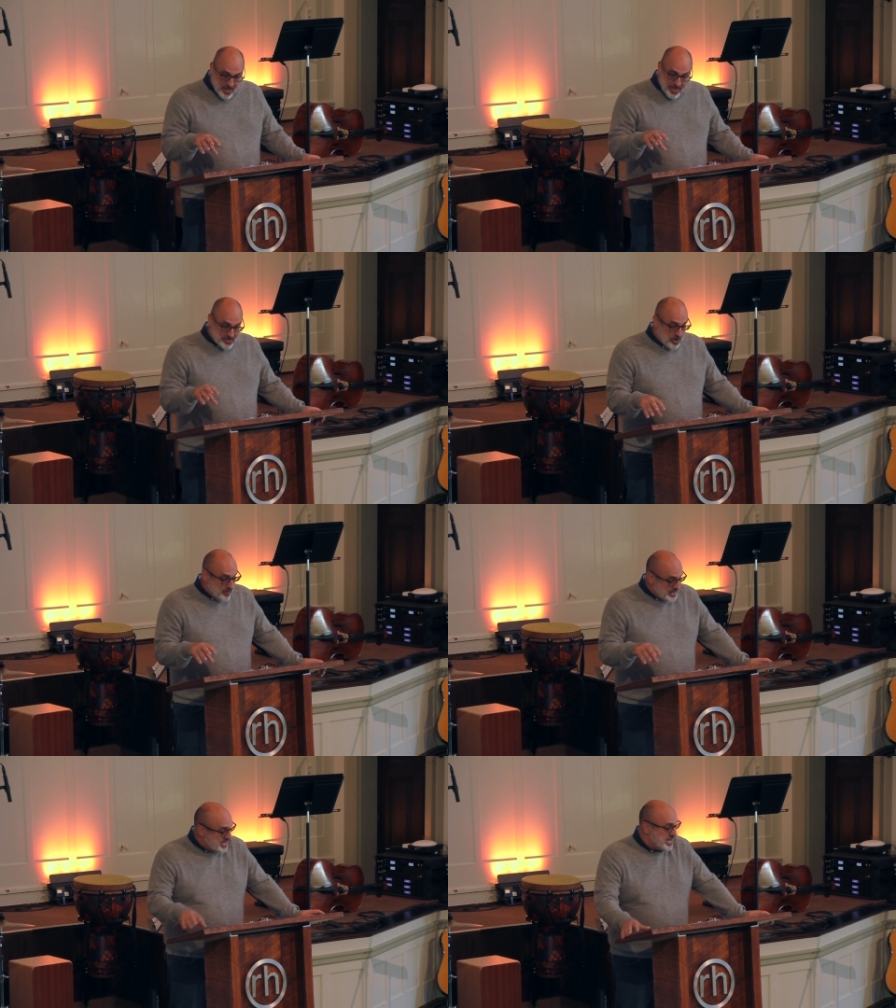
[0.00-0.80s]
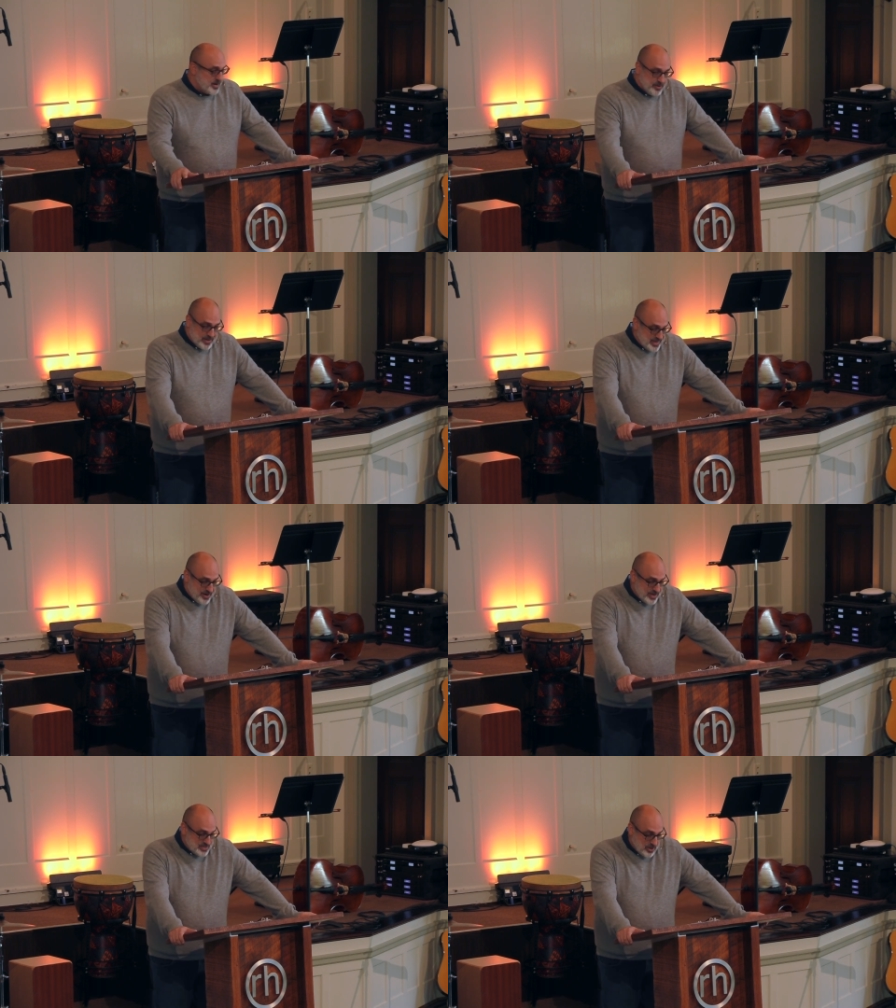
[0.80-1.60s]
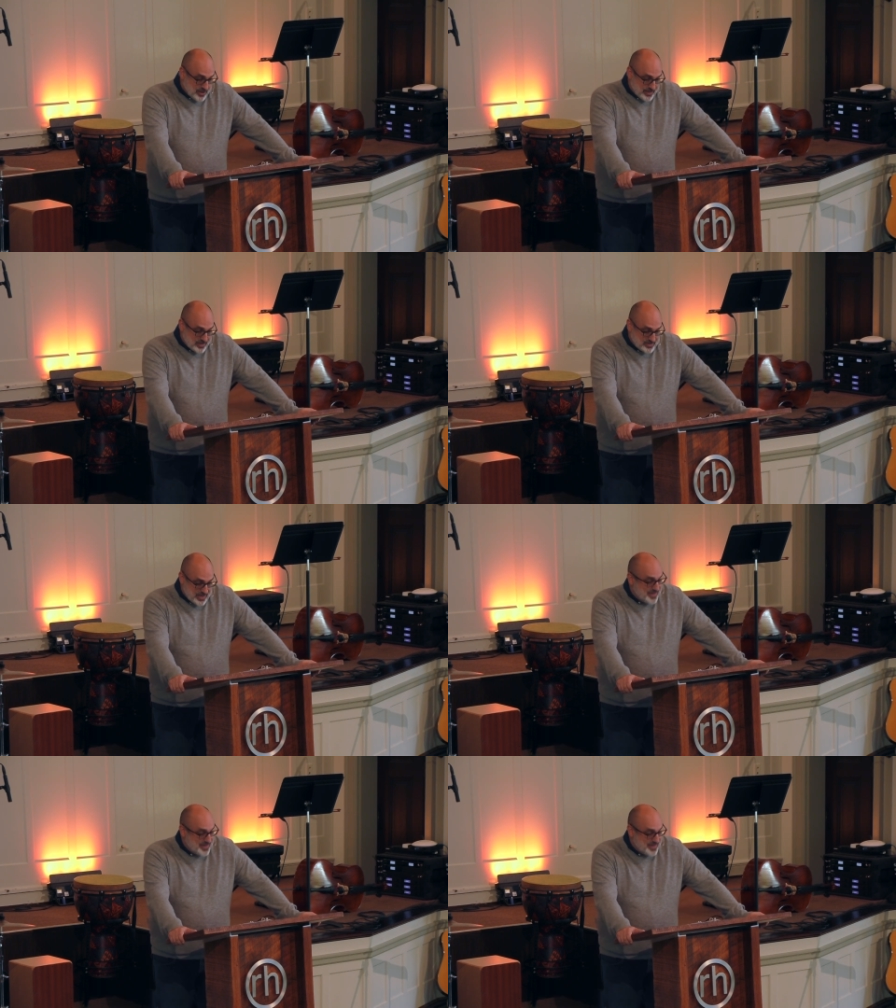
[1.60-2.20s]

that don't want to hear that they're in darkness and